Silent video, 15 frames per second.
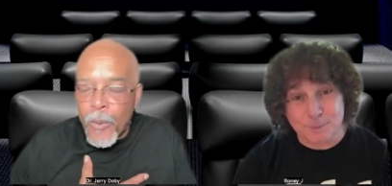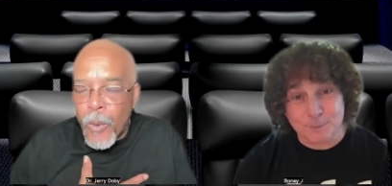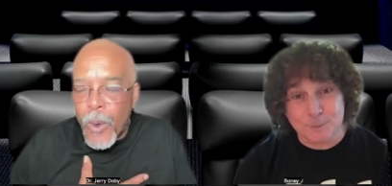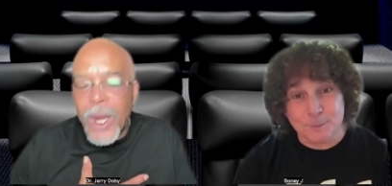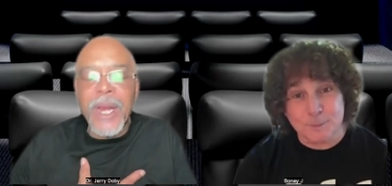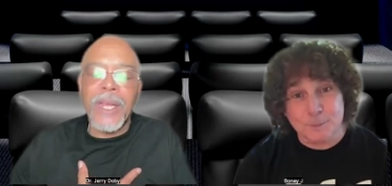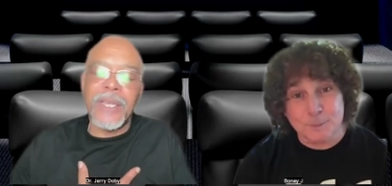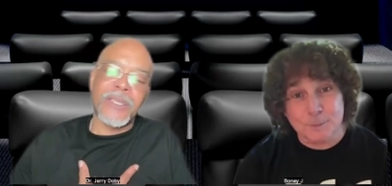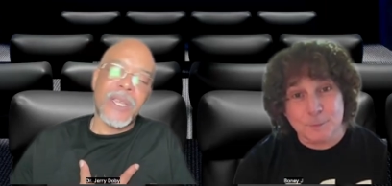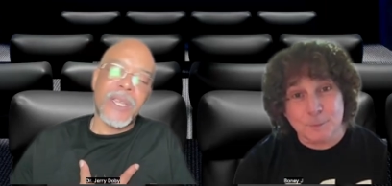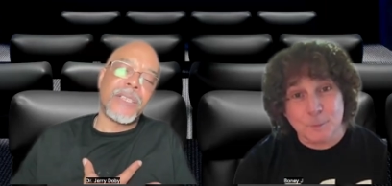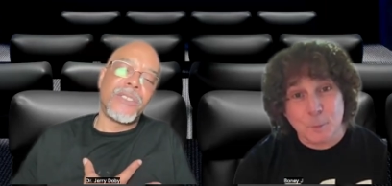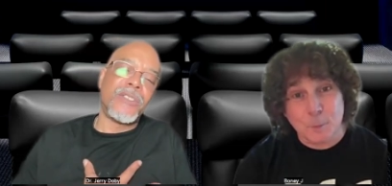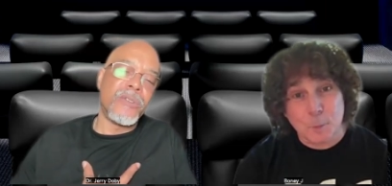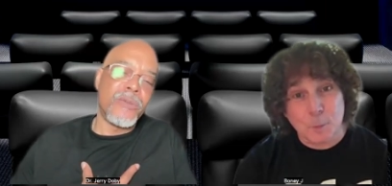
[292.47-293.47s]
Speaker 1: What
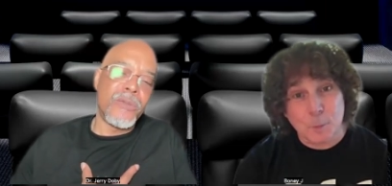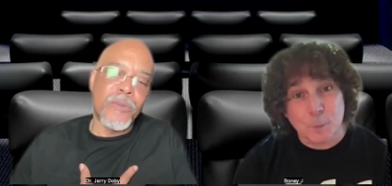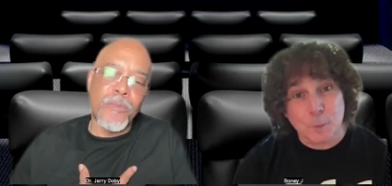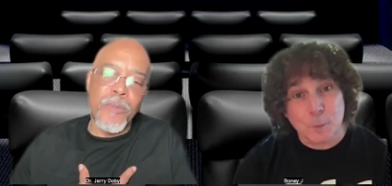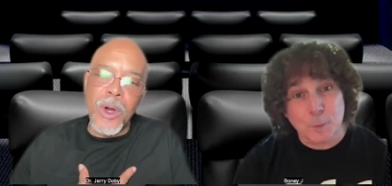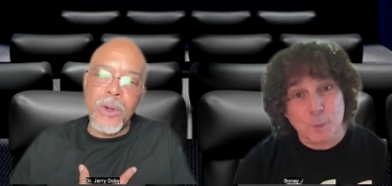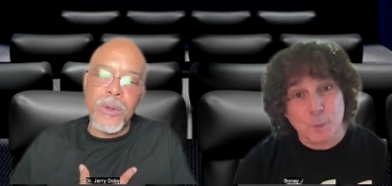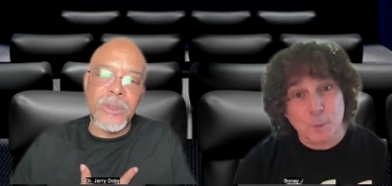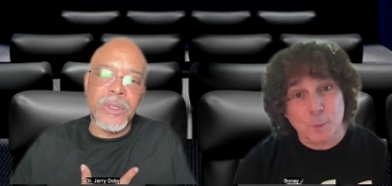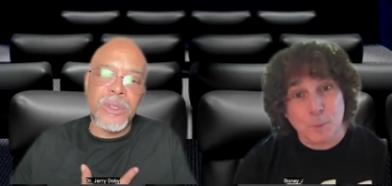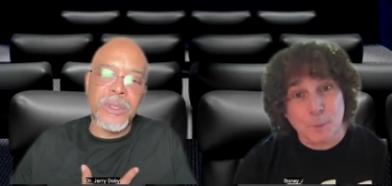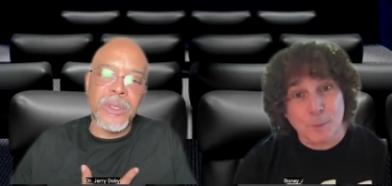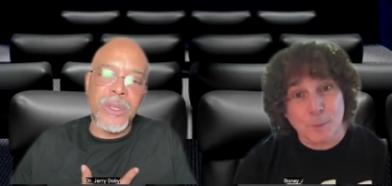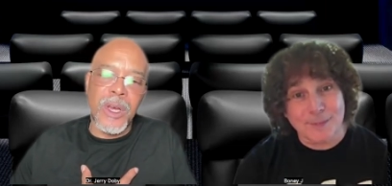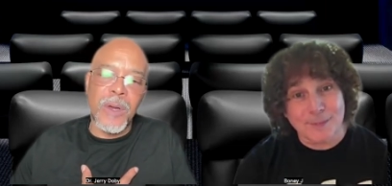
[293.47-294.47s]
excites you the
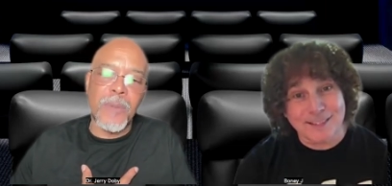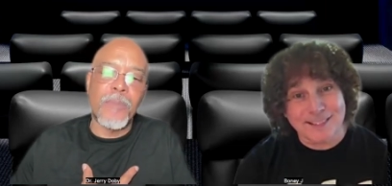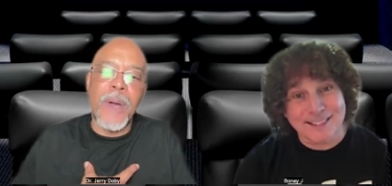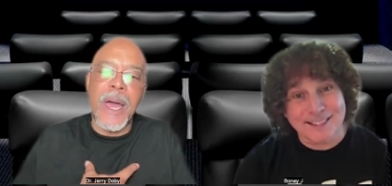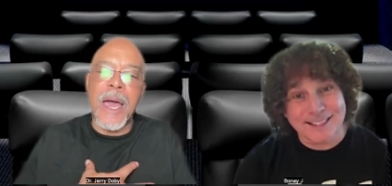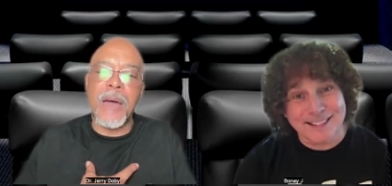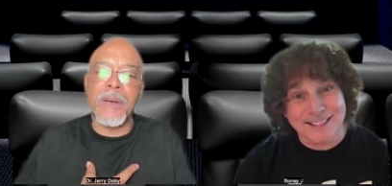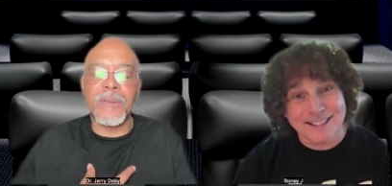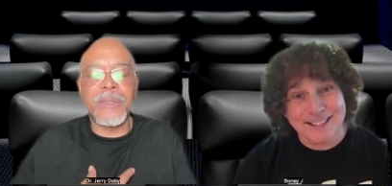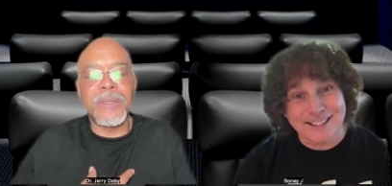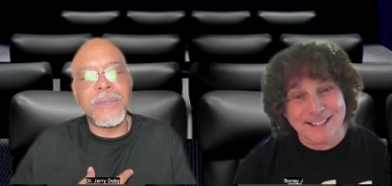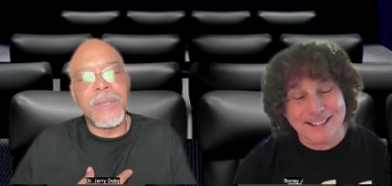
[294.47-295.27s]
most about